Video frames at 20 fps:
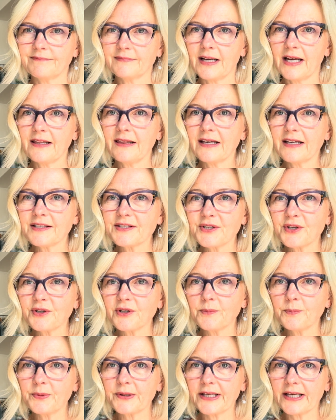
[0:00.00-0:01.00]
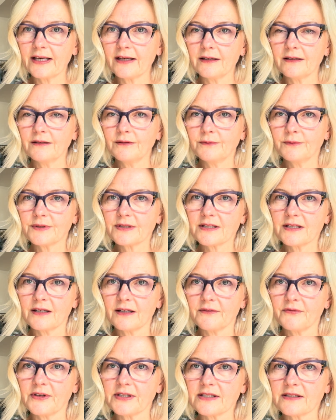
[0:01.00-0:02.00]
I think it's a good plan. We'll see
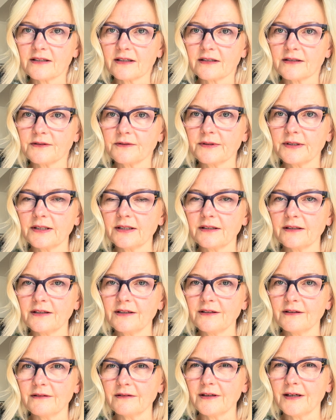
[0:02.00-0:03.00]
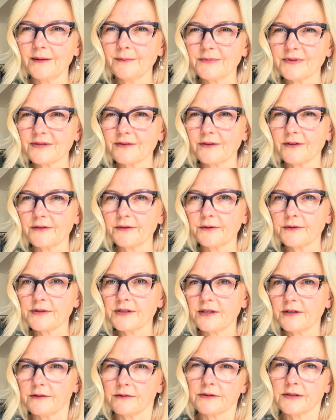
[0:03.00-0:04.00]
if I stick to it. I'm sort of
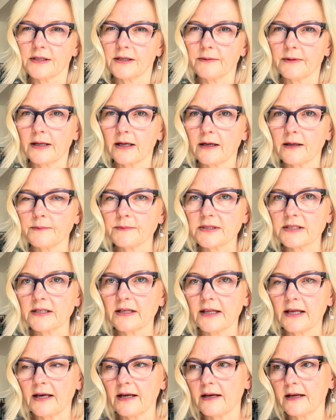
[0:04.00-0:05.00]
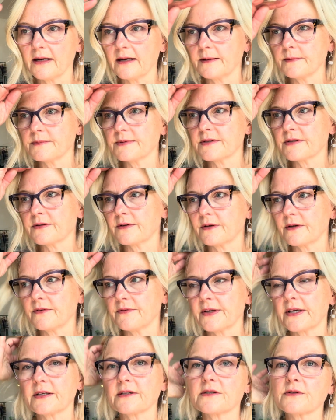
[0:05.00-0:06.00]
loosey-goosey when it comes to that, and I'm sort of
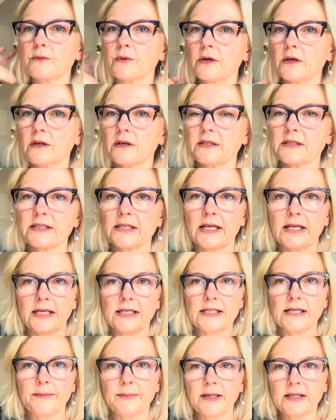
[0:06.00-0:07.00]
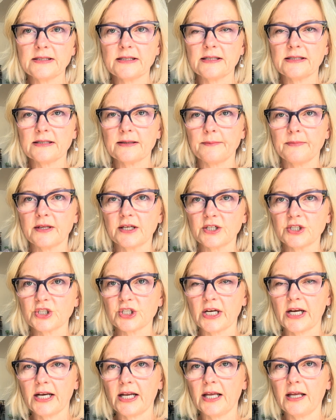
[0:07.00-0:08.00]
like a squirrel because anytime I see something
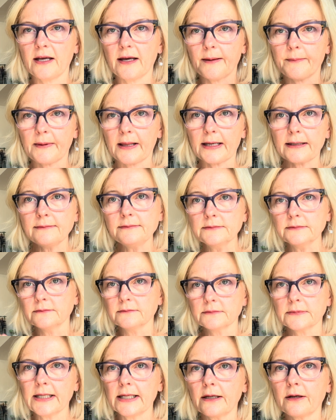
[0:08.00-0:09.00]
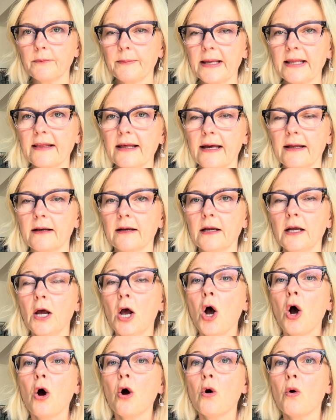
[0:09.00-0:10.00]
shiny, I'm like, ooh, gotta go make that.
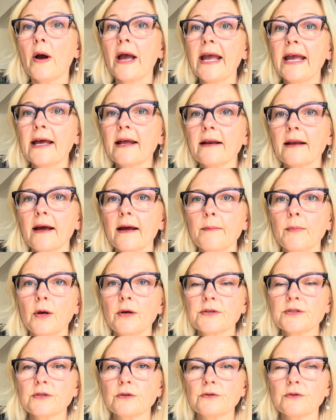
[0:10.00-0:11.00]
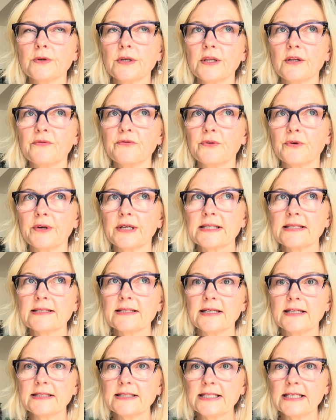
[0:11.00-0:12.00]
Oh, and I'm also doing the
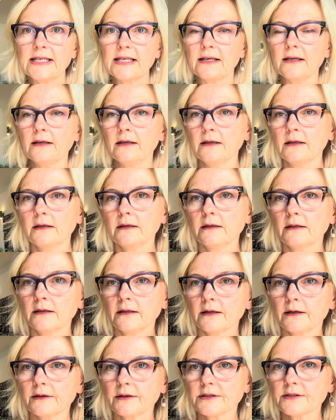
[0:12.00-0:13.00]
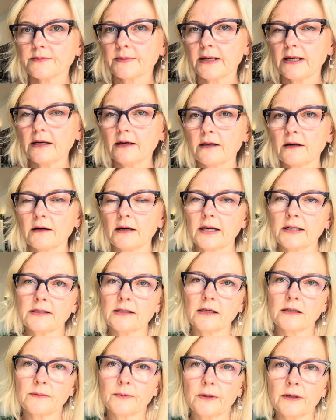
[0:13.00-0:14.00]
Florencia Tee. Here it is right here. I
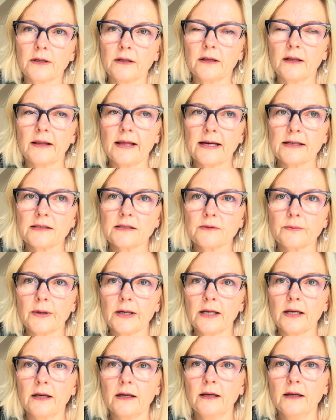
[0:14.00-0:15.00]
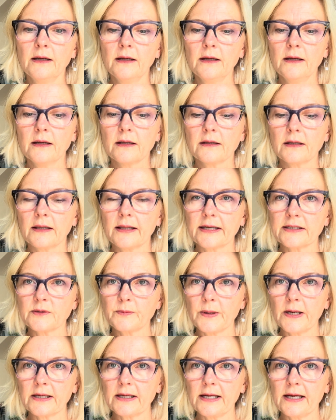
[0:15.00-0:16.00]
talked about it in the last
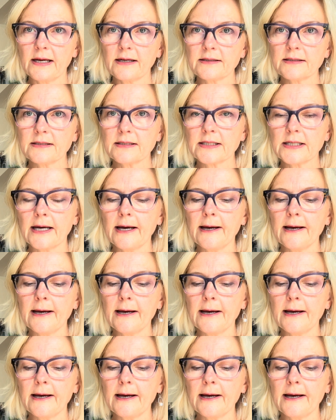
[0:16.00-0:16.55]
podcast.